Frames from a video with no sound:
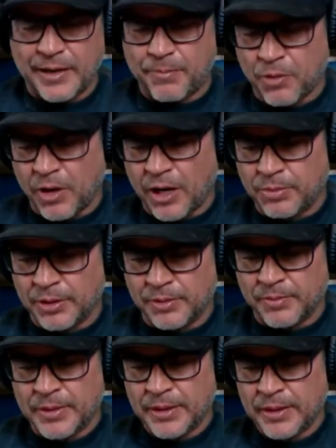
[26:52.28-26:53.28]
a
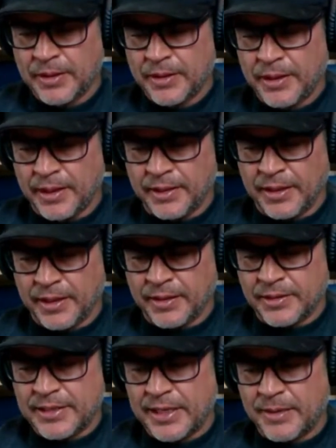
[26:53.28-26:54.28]
problem,
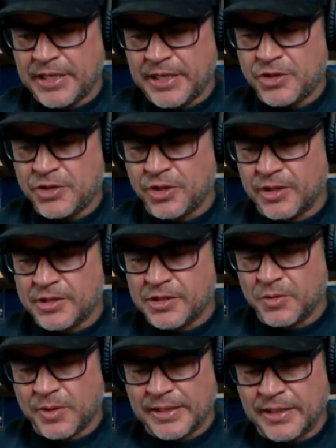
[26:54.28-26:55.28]
and the temptation is
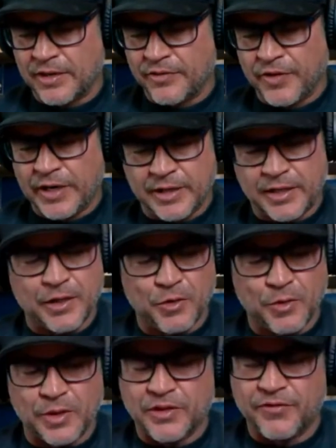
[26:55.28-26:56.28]
to identify the
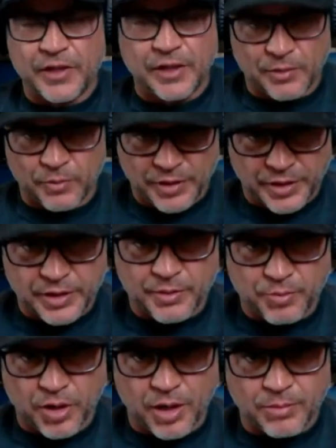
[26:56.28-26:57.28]
hero and the villain within
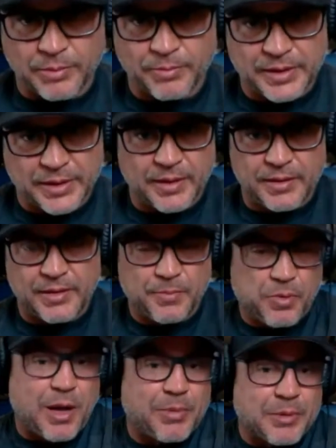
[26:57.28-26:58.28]
the problem, but
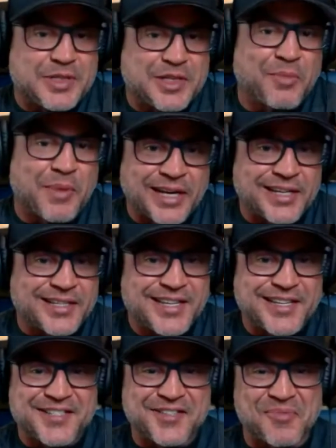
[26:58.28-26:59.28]
the problem still might
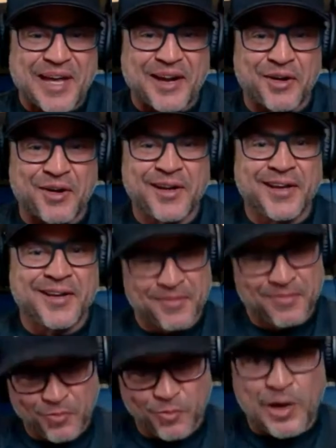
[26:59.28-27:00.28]
exist no matter
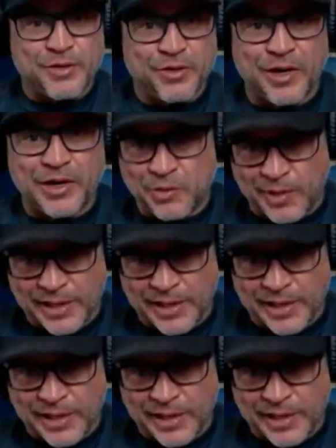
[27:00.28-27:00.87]
whether or not you